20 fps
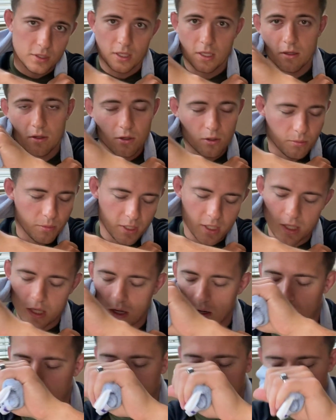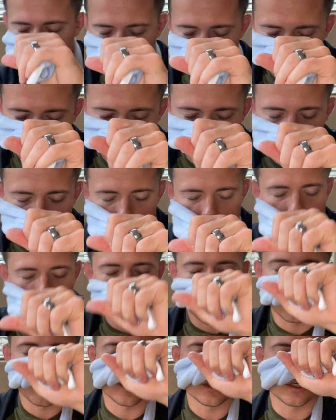a little bit ago. And
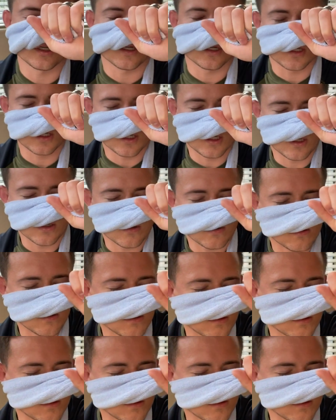what you're going to do